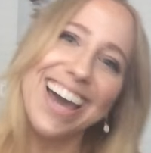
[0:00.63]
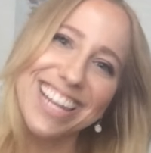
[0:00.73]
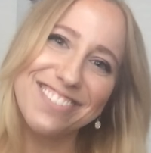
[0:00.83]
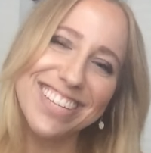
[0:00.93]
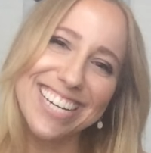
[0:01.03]

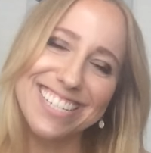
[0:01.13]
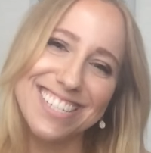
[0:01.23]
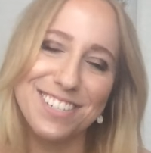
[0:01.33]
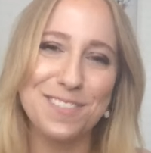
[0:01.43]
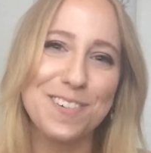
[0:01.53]
Hi lovelies,
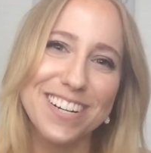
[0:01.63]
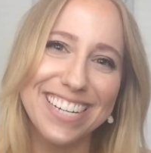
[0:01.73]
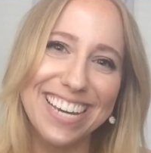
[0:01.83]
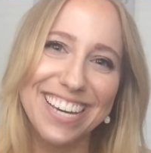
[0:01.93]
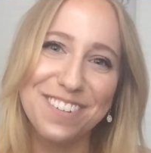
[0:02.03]
it's
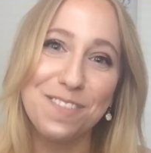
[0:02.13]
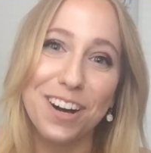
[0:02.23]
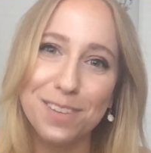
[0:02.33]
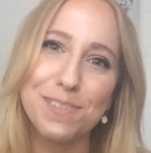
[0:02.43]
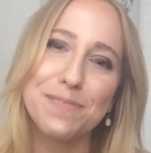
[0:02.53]
Courtney.
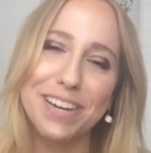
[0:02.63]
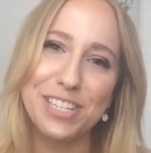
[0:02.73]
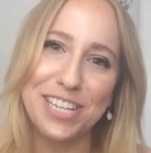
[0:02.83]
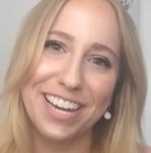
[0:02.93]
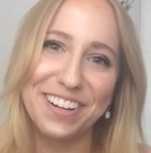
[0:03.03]
Welcome to my
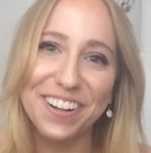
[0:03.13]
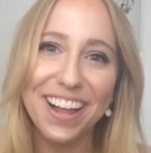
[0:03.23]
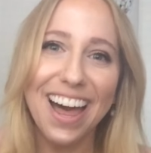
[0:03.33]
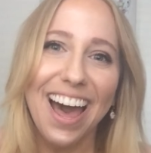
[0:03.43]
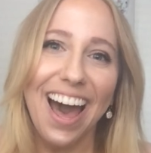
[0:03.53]
channel.
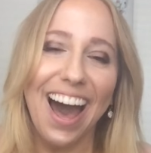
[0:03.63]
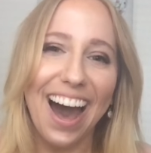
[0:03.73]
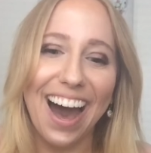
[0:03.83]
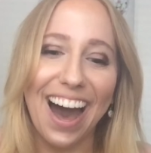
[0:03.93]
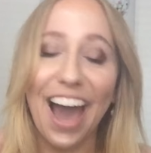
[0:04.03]

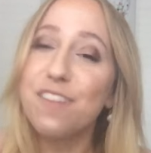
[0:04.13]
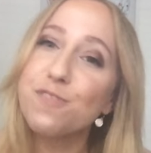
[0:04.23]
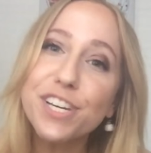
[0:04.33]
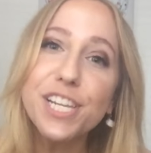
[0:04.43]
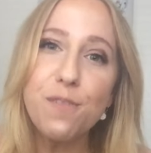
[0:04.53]
I
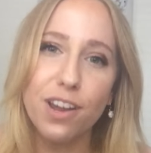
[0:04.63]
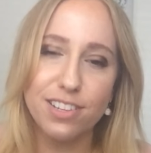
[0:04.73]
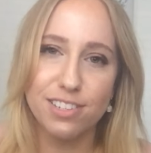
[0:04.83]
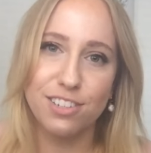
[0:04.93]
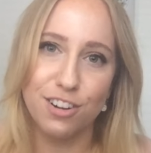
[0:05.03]
really
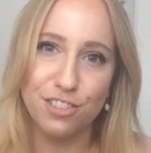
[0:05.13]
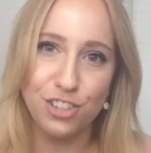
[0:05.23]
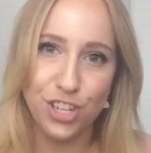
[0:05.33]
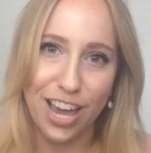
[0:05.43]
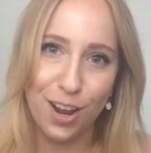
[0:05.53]
wanted to start
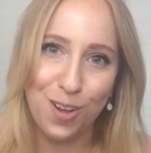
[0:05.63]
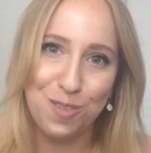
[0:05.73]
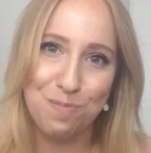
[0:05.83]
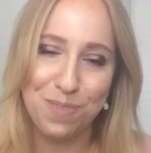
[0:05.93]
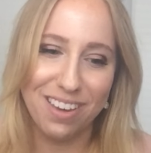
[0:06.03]
this
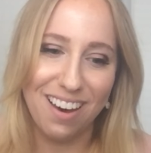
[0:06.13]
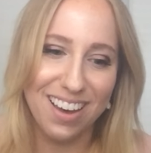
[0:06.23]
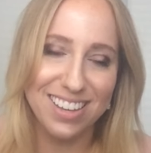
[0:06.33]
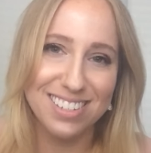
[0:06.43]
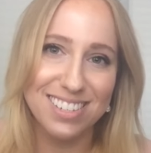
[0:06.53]
channel
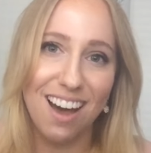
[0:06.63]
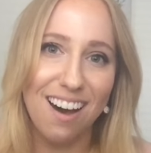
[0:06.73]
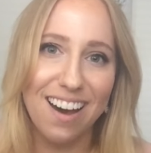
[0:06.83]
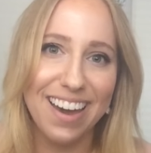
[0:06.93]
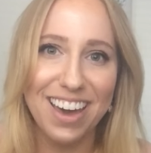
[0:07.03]
because
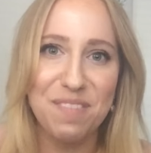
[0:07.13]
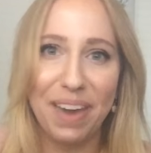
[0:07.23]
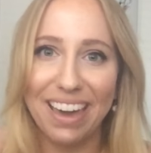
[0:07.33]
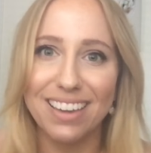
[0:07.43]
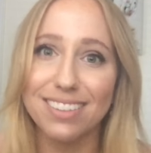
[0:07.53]
I am
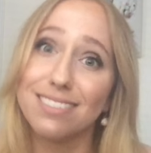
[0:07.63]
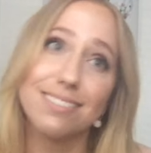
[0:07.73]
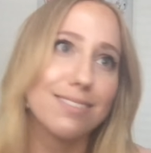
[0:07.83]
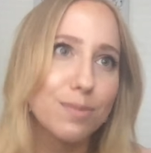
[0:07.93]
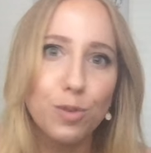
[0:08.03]
a,
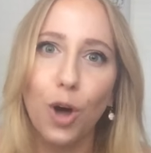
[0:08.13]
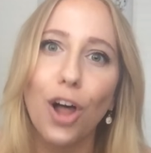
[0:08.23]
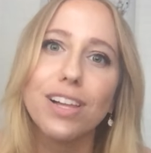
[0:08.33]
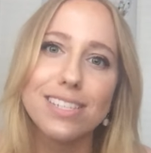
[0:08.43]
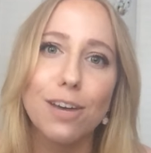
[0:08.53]
we'll
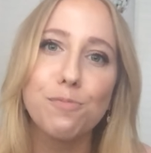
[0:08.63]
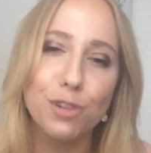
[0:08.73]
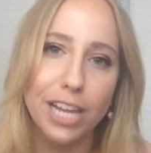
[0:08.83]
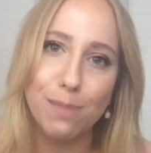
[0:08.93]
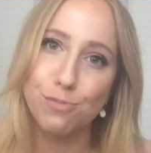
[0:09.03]
call it
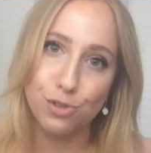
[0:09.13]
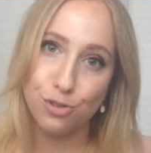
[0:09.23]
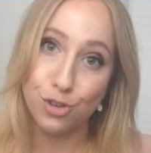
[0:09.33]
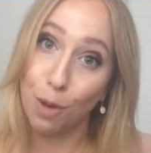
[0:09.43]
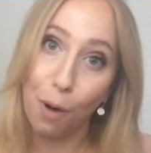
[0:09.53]
self-proclaimed
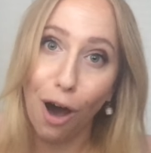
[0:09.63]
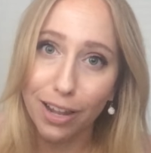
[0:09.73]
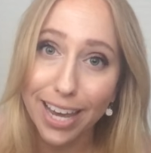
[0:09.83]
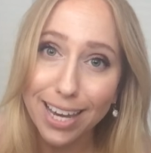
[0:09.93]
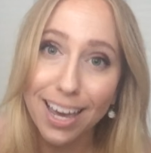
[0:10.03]

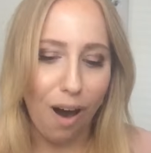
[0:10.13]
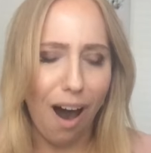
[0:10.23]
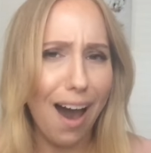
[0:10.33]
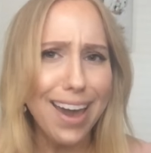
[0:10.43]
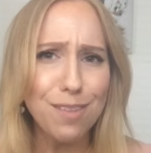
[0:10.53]
shopaholic.
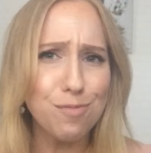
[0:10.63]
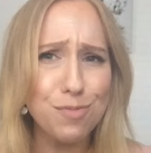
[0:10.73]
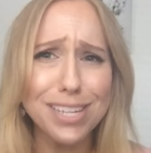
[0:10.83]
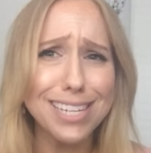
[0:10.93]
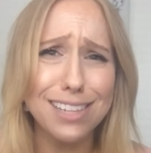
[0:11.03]
I
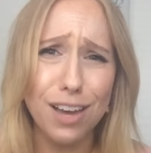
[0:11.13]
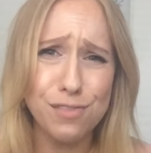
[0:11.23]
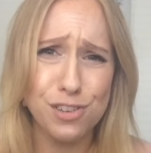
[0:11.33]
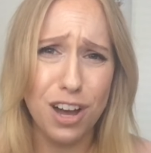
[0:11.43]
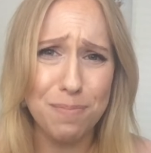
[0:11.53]
really love
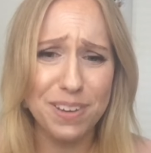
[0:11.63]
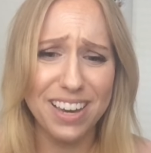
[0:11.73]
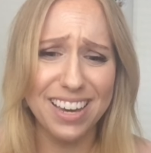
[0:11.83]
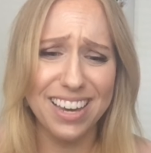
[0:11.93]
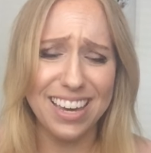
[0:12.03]

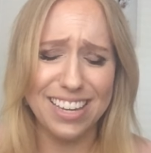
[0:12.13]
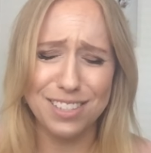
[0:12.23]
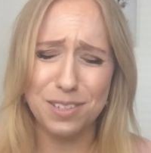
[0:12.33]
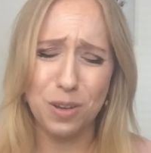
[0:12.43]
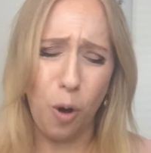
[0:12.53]
shopping.
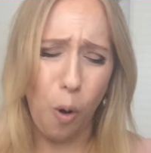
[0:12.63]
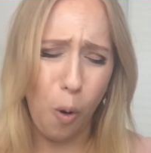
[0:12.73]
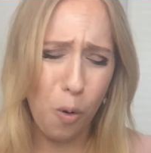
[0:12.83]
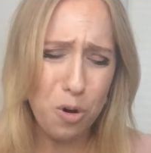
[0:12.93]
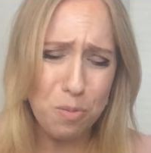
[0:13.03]
It's
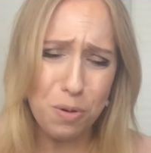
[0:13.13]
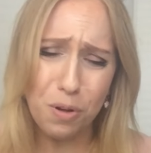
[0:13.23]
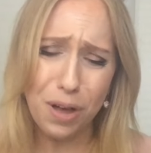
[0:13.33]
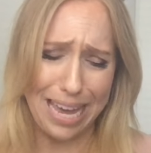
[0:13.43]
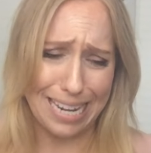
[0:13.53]

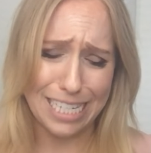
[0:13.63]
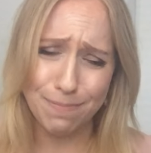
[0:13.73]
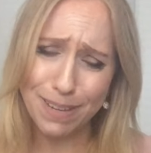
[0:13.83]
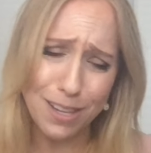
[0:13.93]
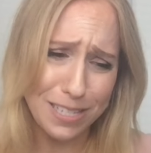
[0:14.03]
horrible and I
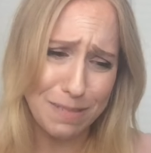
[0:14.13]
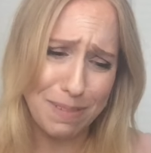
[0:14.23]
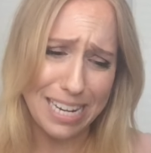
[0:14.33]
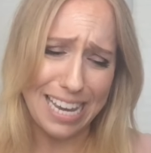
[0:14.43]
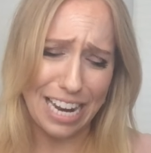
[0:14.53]
spend lots of
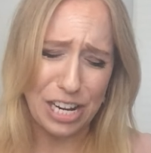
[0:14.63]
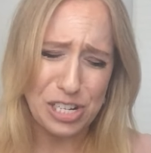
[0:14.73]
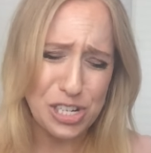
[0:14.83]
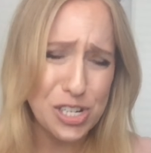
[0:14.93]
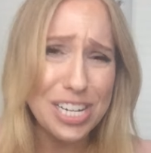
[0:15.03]
money and I
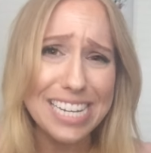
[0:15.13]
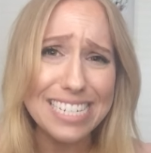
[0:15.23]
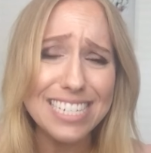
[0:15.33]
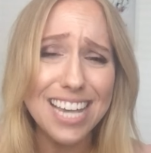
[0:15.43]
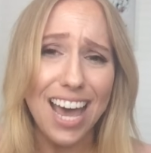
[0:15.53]

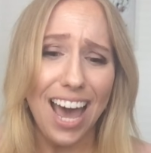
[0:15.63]
shouldn't,